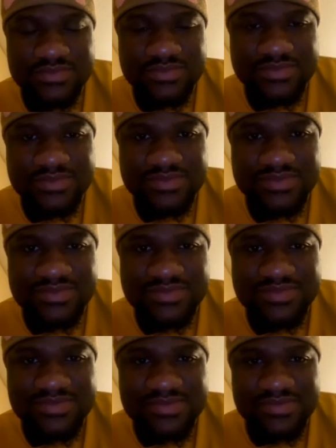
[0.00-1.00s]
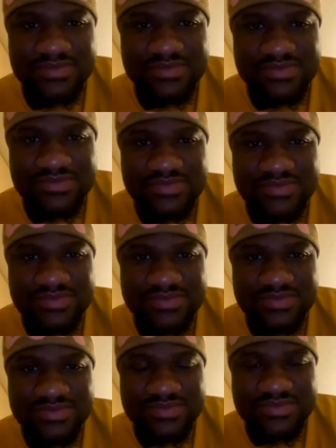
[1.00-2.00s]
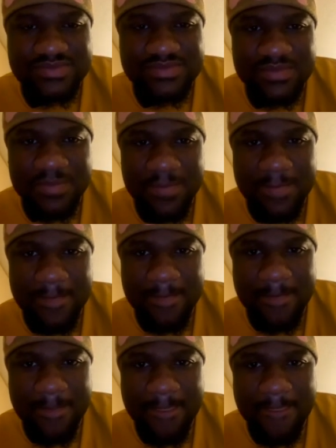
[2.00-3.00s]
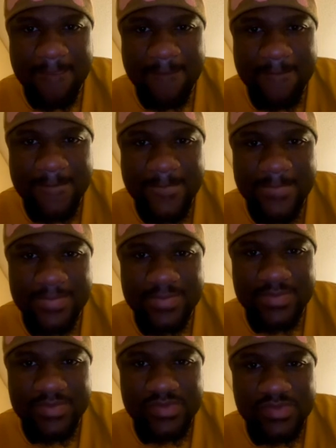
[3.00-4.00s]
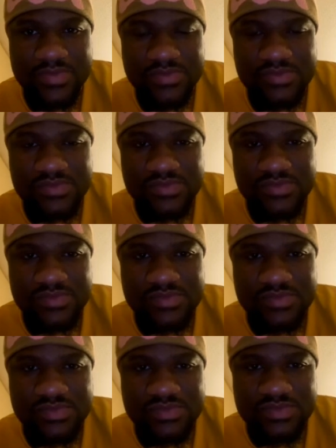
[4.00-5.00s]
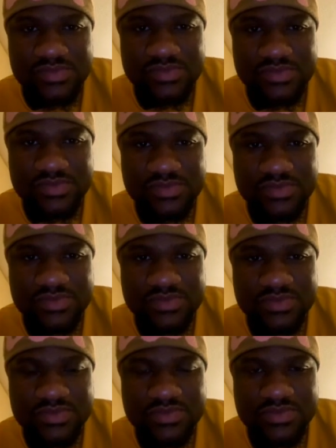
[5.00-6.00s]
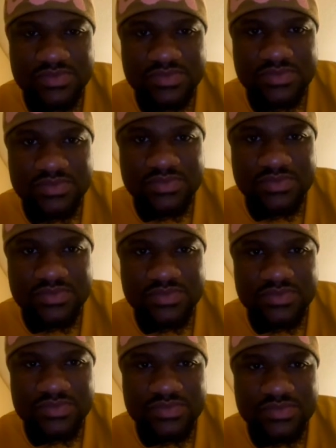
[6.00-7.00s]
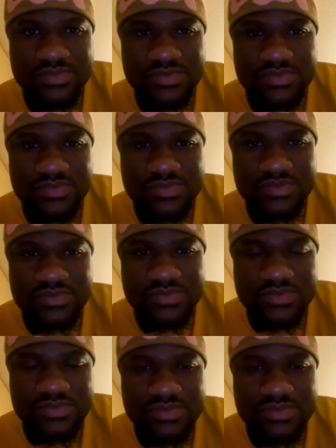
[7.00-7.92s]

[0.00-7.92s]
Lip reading: This person isn't speaking.